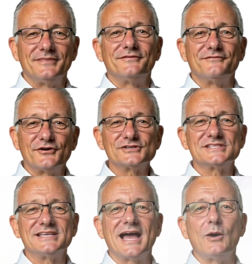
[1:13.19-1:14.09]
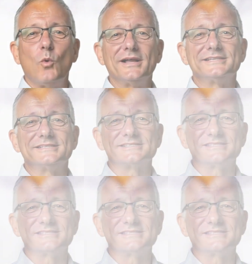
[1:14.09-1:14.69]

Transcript: The first thing I wanted to